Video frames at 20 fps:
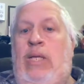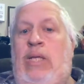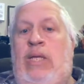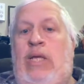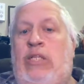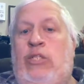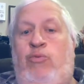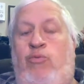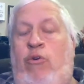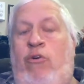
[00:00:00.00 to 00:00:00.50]

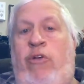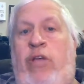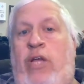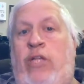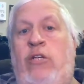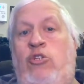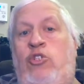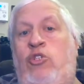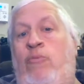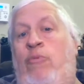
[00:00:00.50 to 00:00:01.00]
it's really
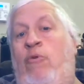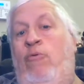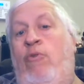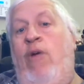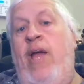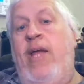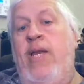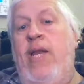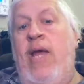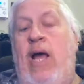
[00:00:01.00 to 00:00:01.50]
unusual. But
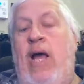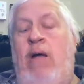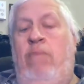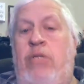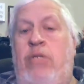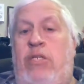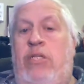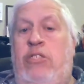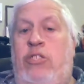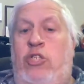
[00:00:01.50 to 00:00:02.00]
right now, I'm
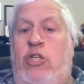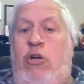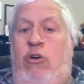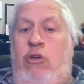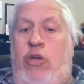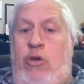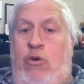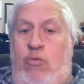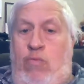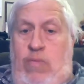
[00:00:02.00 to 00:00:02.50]
going to show
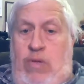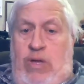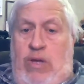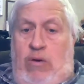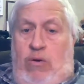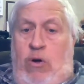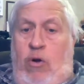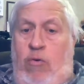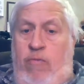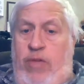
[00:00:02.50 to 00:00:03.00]
you
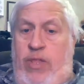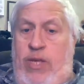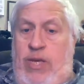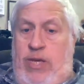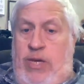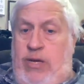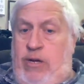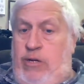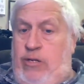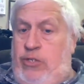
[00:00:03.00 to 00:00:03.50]
over the
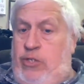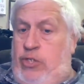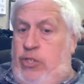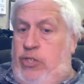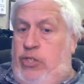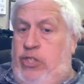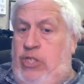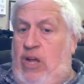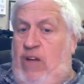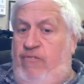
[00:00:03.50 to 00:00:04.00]
years
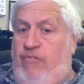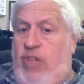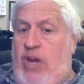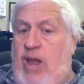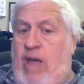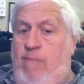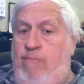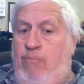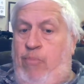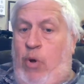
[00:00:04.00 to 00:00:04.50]
stuff that
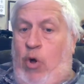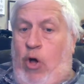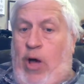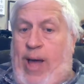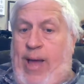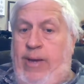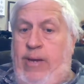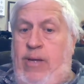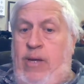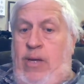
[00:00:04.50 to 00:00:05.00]
I
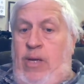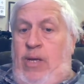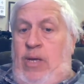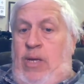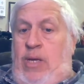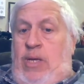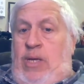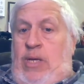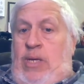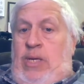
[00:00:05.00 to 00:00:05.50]
bought
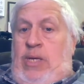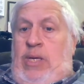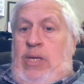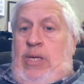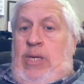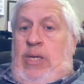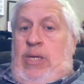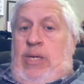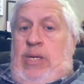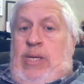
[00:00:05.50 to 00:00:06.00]

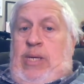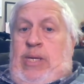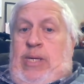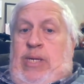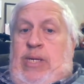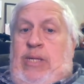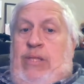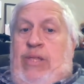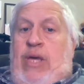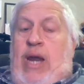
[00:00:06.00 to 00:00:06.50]

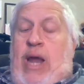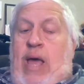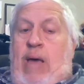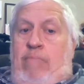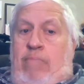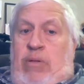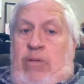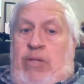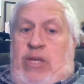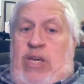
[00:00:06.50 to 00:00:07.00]
that I
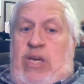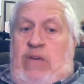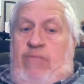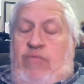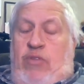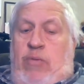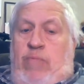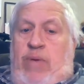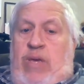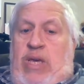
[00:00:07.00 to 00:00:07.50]

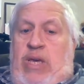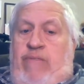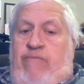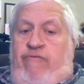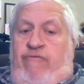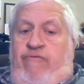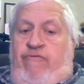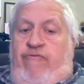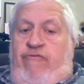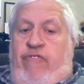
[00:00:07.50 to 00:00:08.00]
believe to be
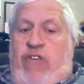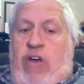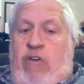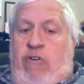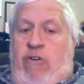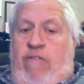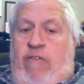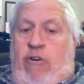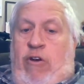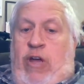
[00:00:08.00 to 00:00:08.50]

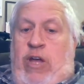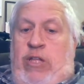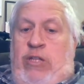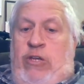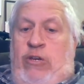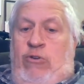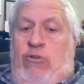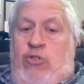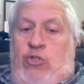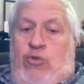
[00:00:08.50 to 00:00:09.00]
very, very
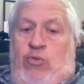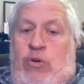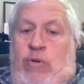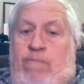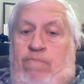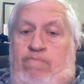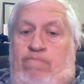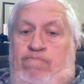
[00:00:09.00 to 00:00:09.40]
unusual.